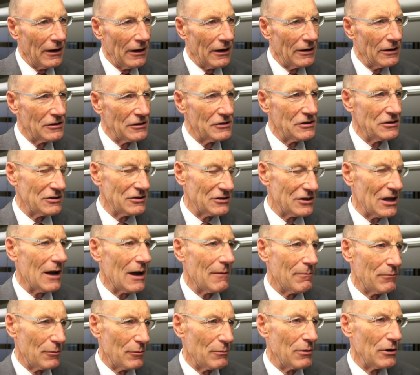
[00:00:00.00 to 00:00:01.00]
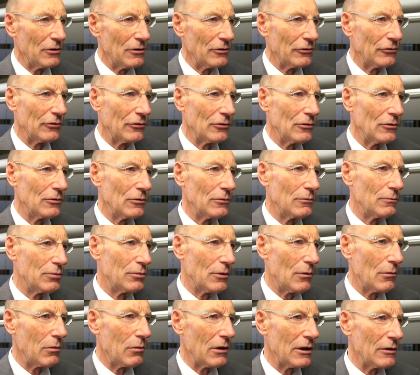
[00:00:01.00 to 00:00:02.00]
And it is that proposal,
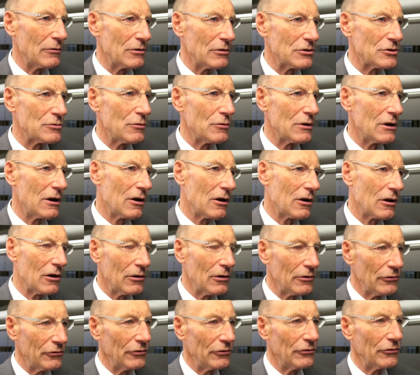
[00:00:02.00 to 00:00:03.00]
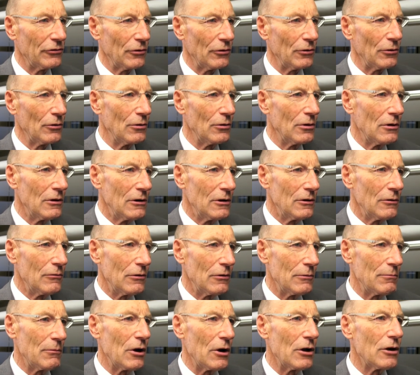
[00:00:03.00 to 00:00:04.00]
probably, which we are closer to
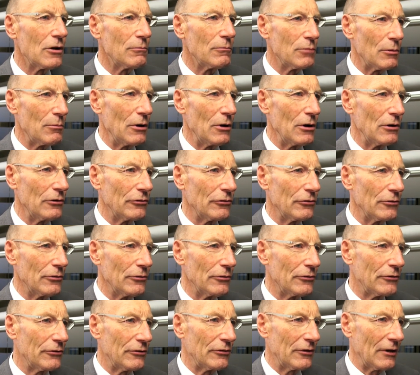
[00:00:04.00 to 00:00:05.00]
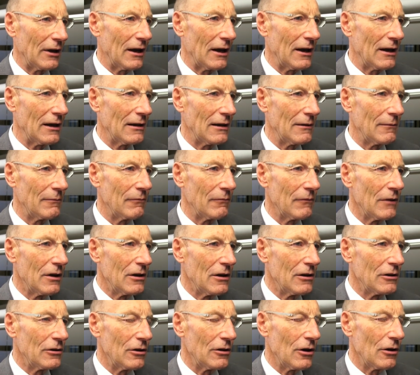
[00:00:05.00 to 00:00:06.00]
with my own proposals
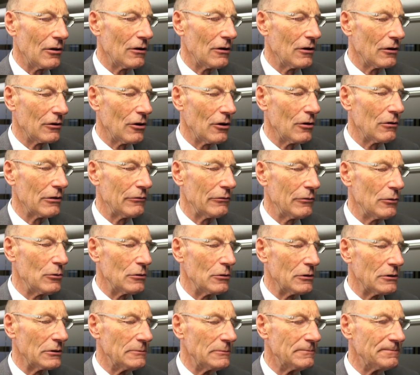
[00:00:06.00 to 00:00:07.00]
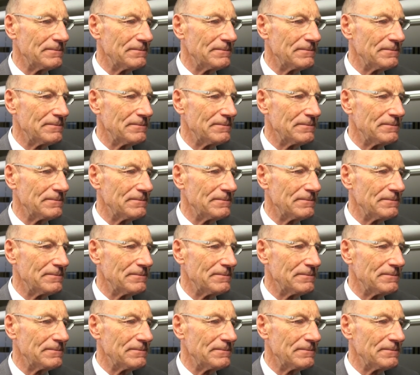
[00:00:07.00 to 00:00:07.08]
going forward.